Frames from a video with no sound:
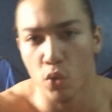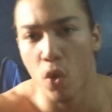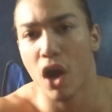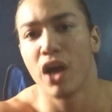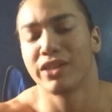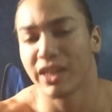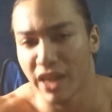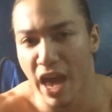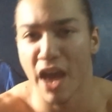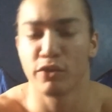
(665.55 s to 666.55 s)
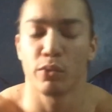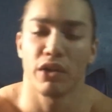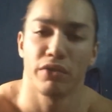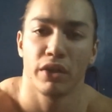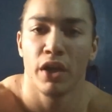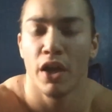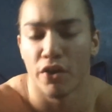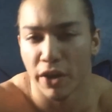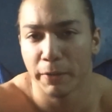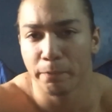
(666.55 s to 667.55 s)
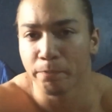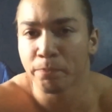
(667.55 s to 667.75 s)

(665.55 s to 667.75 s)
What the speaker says: quads and calves, whatever, right?